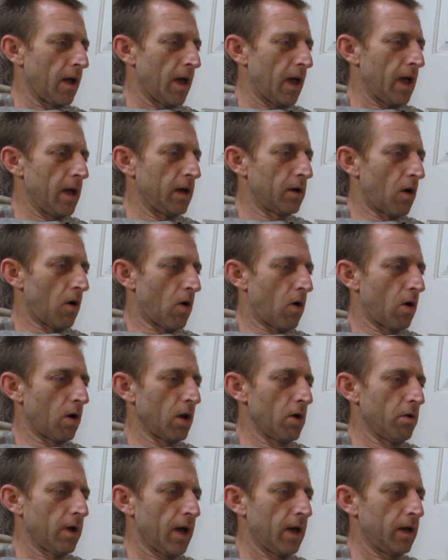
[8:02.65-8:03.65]
and are
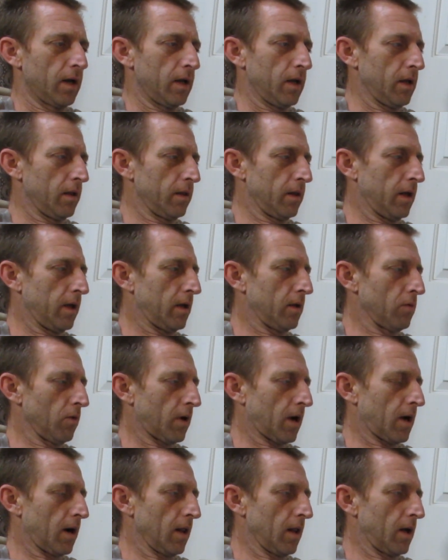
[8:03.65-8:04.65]
located in the
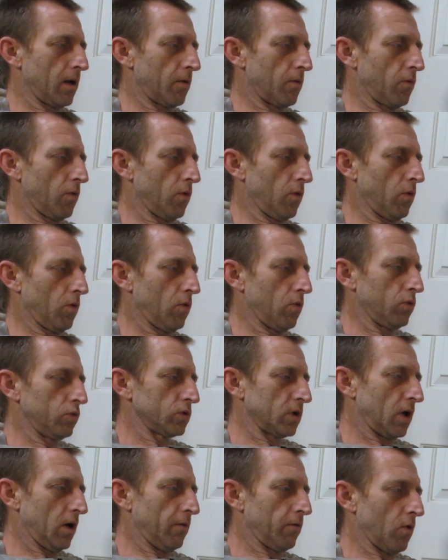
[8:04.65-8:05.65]
North Carolina Rules
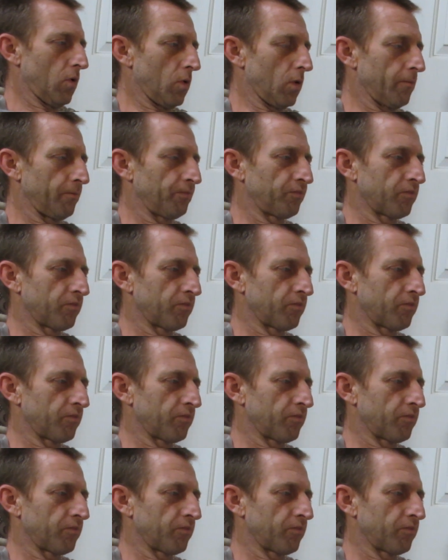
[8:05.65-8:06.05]
of Court.